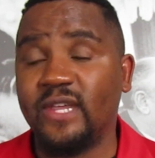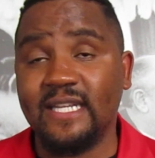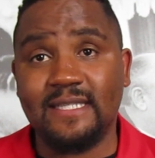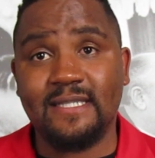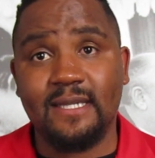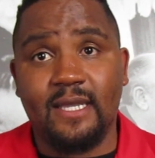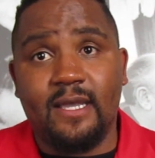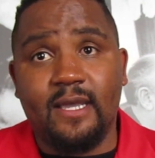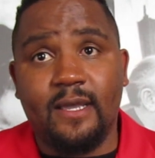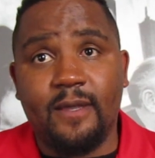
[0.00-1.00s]
that
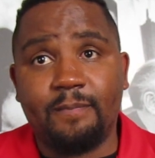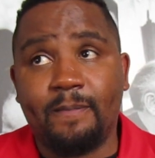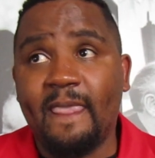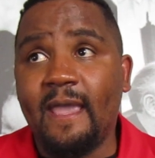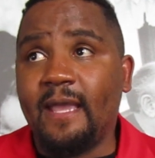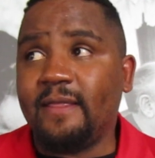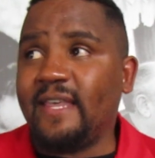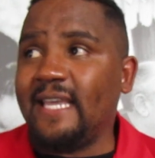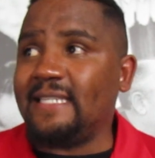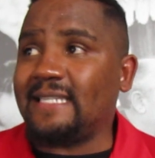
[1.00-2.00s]

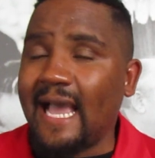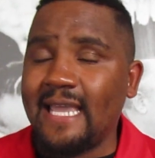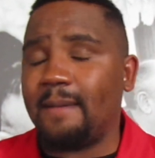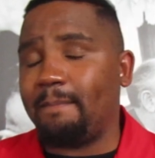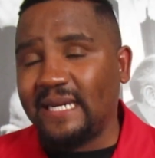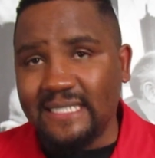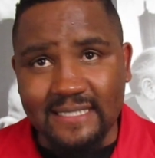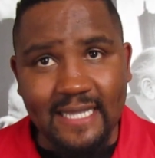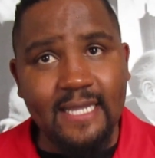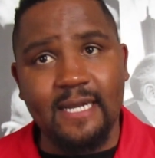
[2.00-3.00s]
the entire money
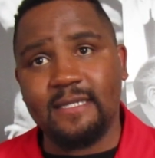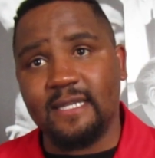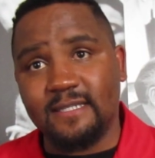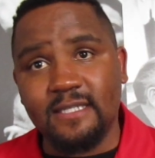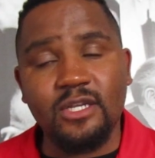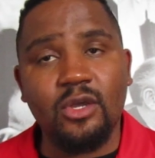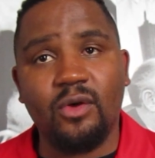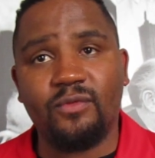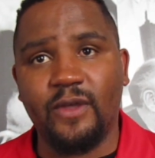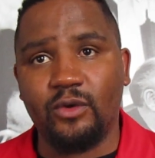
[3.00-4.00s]
cycle in the city
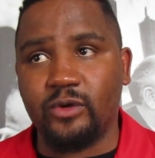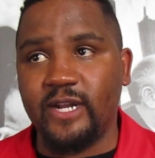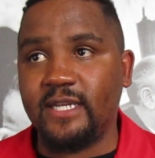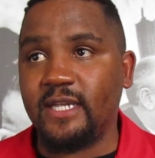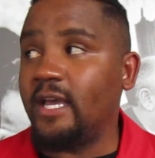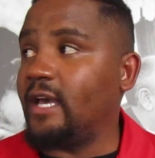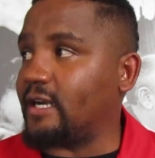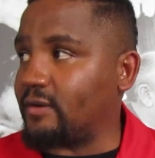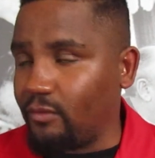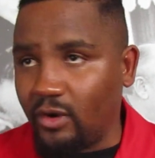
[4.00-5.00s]
of Ekurhuleni
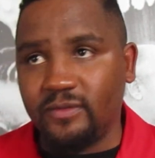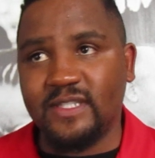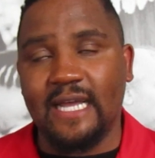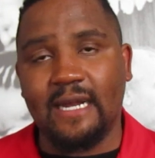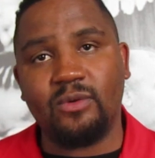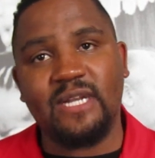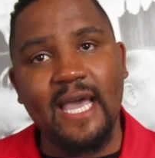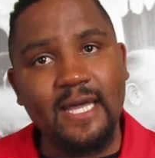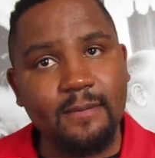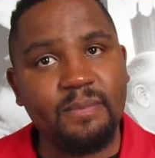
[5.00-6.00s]
revolves around
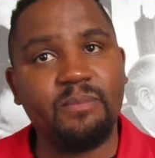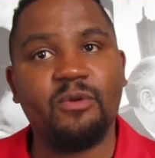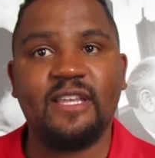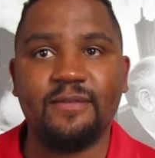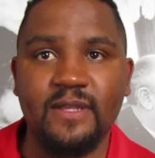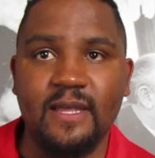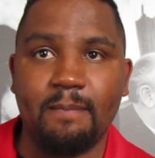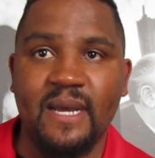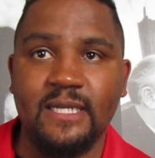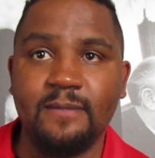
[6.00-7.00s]
hiring people, giving
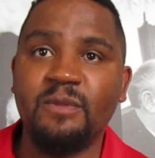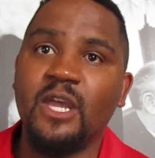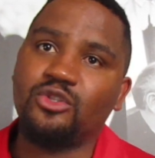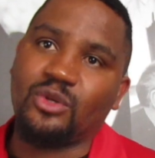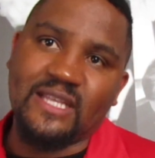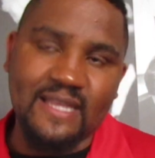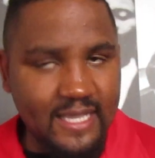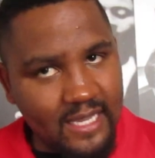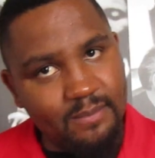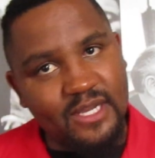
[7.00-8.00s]
them money so that they
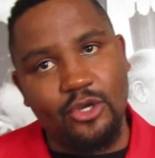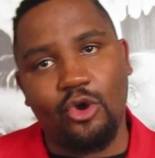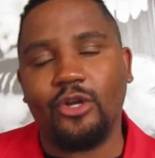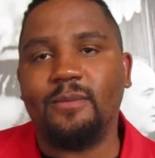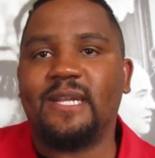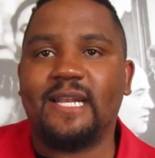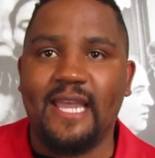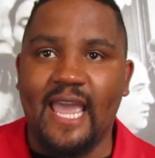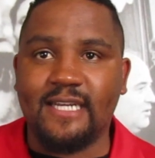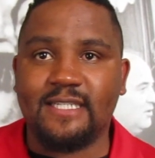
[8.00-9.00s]
can be economically
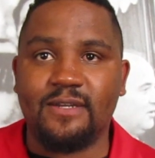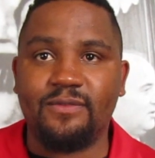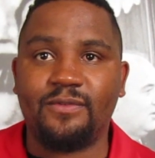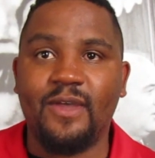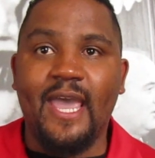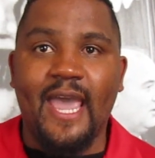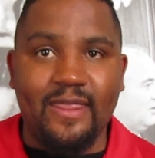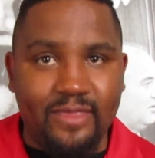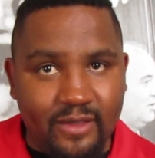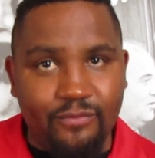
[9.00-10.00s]
active
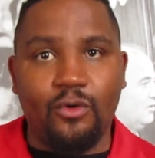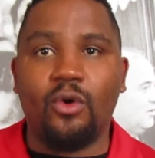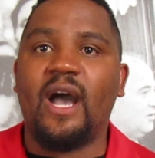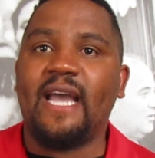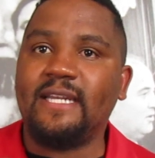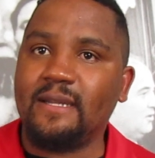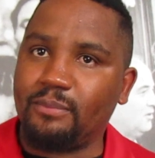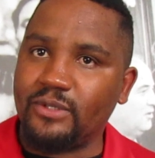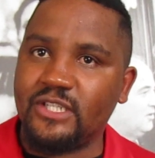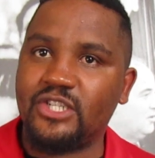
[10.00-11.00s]
and therefore are in a
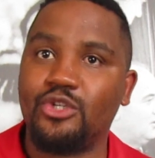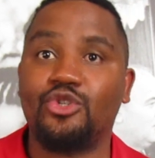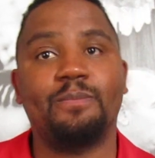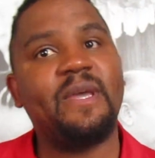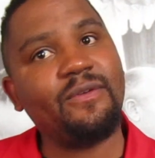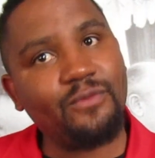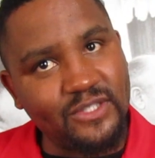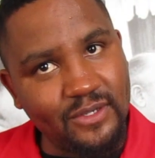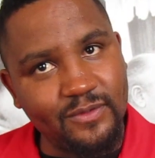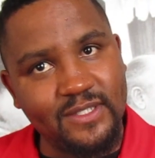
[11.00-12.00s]
position to pay for
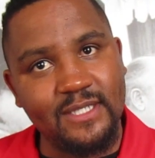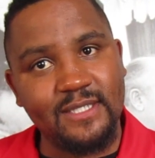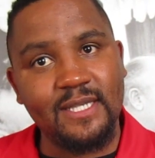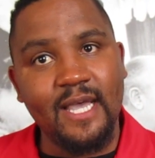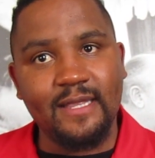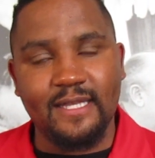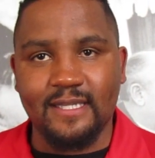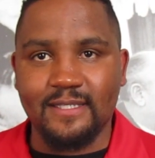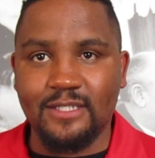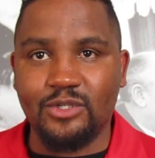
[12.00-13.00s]
services that
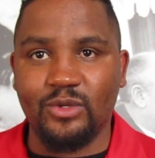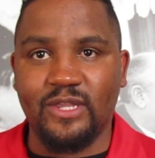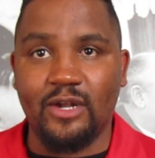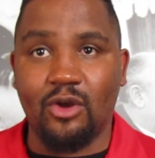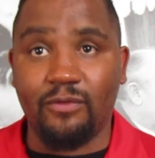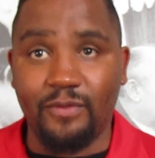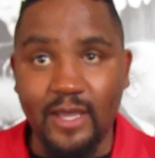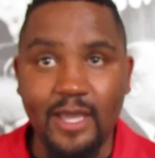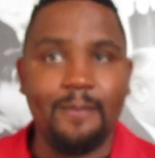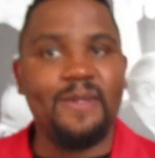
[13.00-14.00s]
the city would then
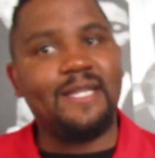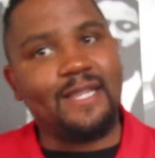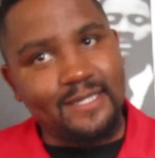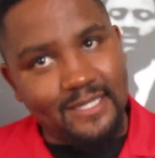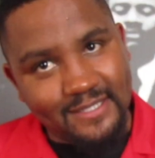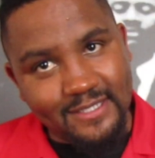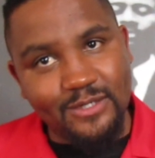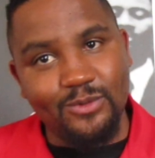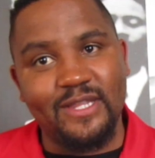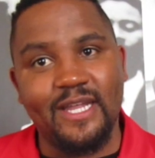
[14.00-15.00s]
offer, meaning that the
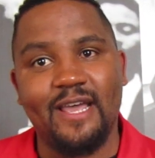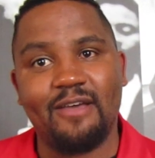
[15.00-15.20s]
city would then